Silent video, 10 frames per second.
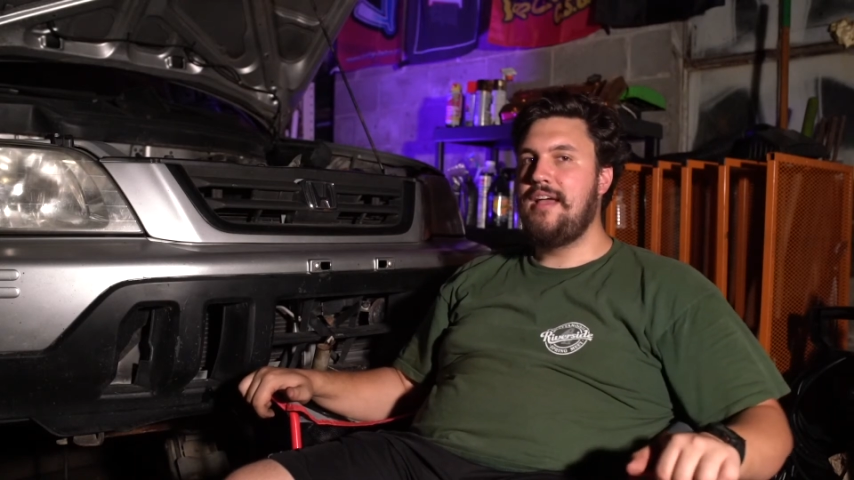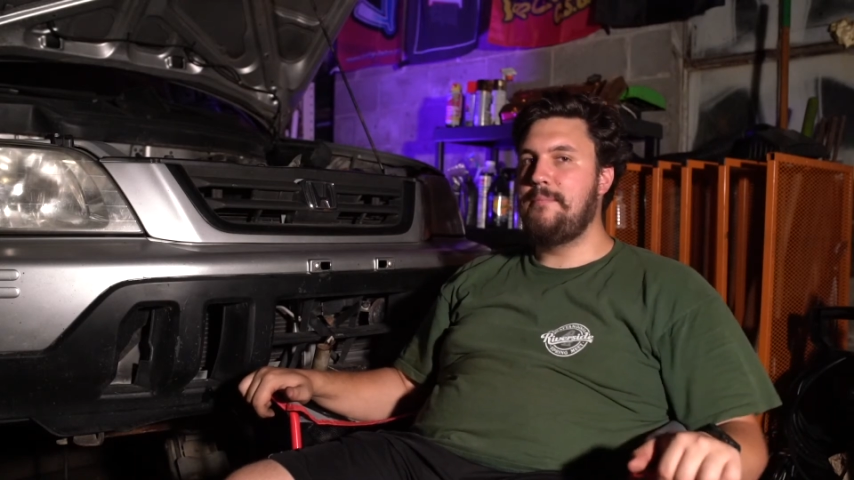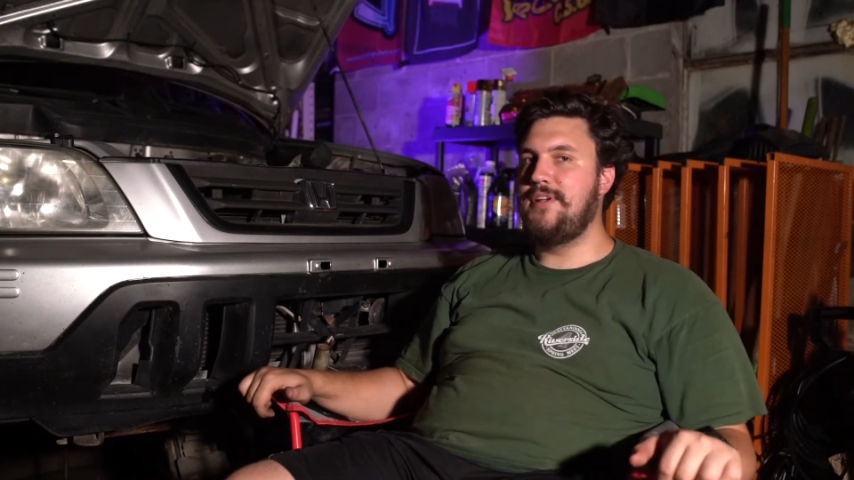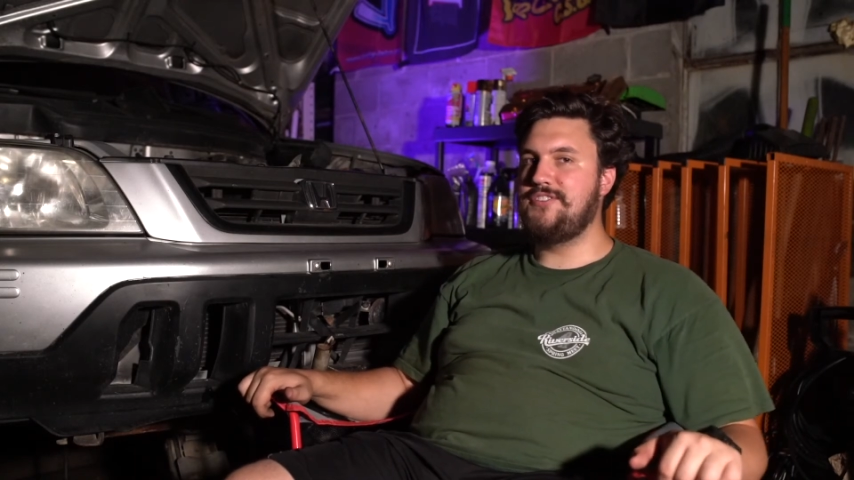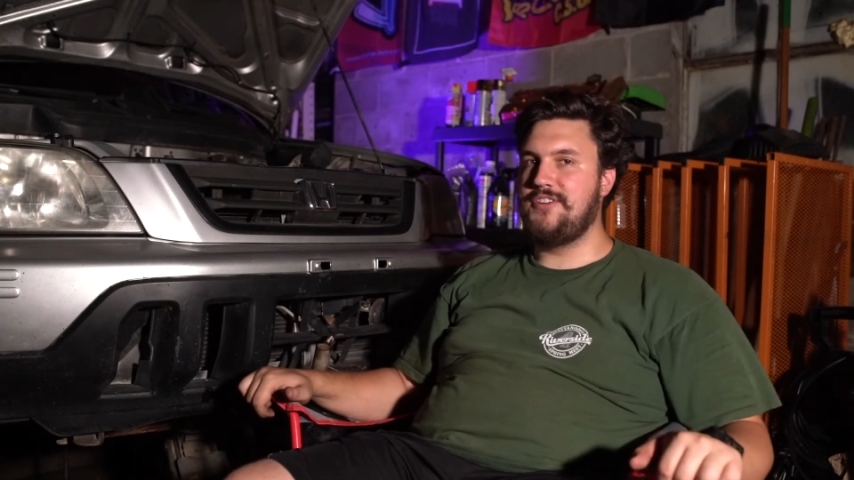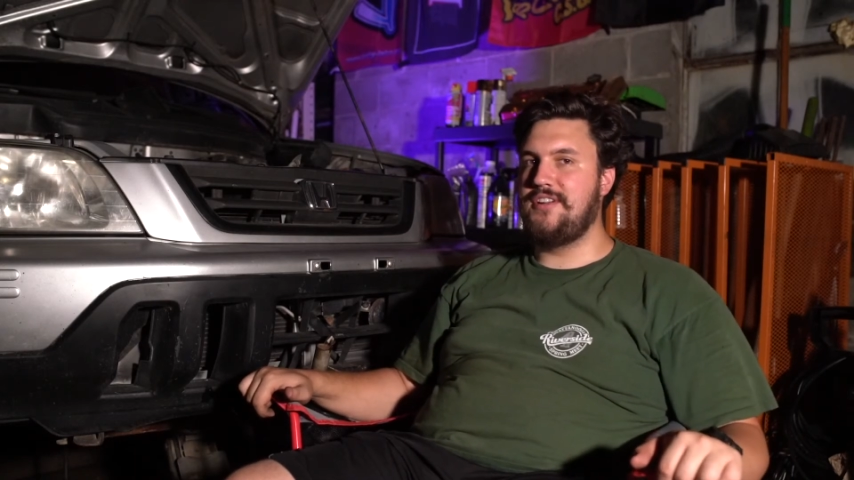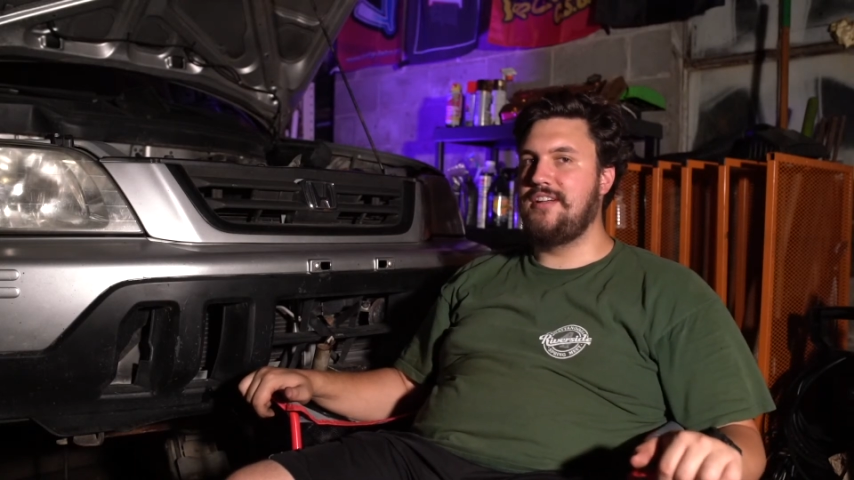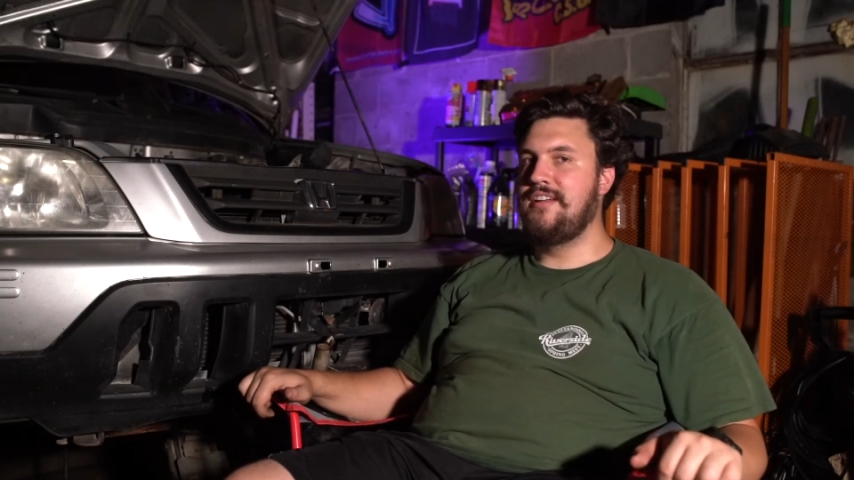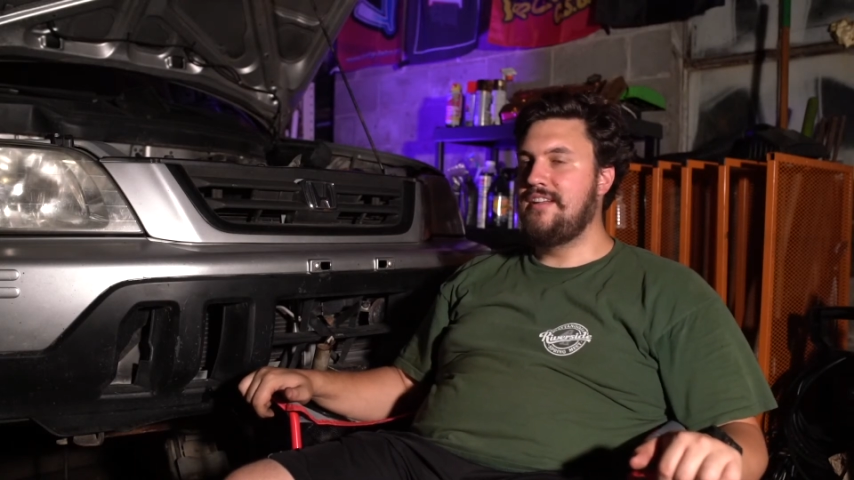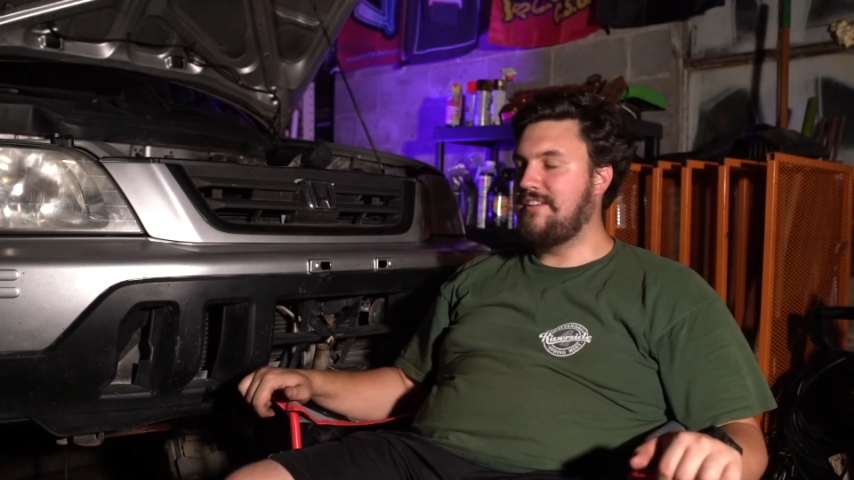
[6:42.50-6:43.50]
Be sure to
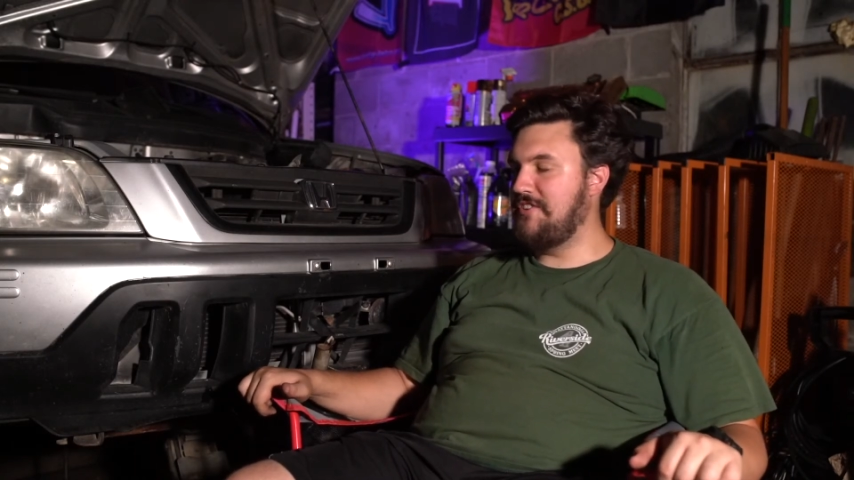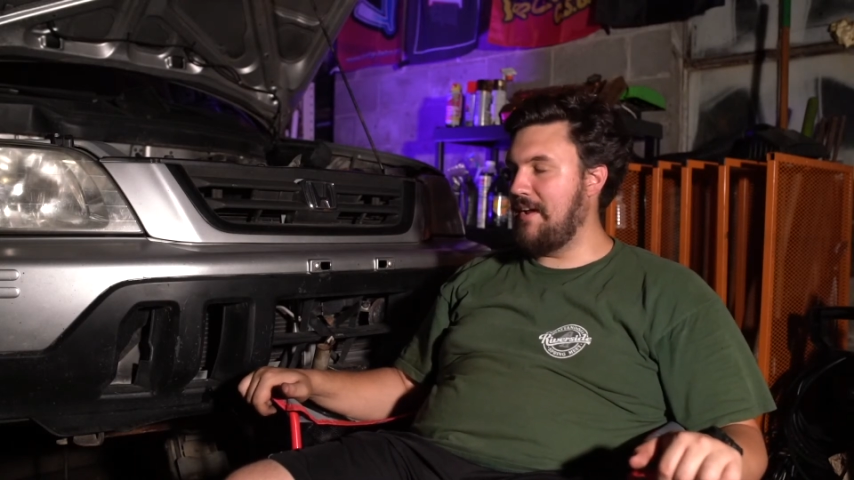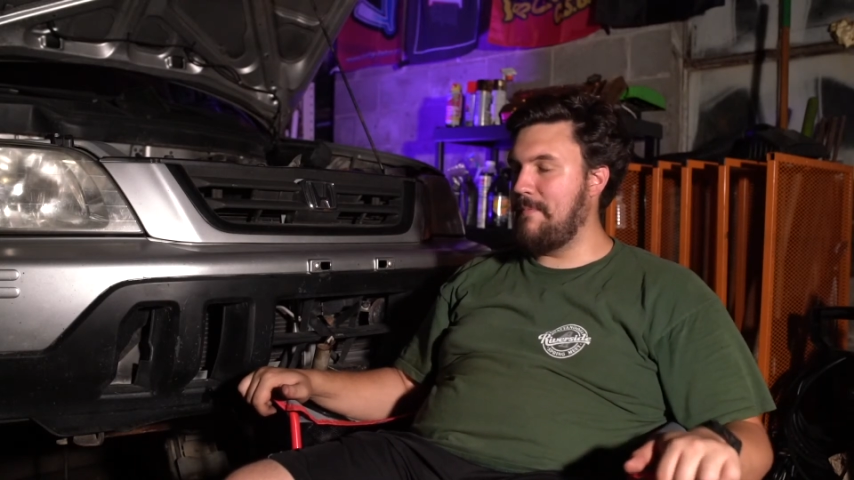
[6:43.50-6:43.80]
check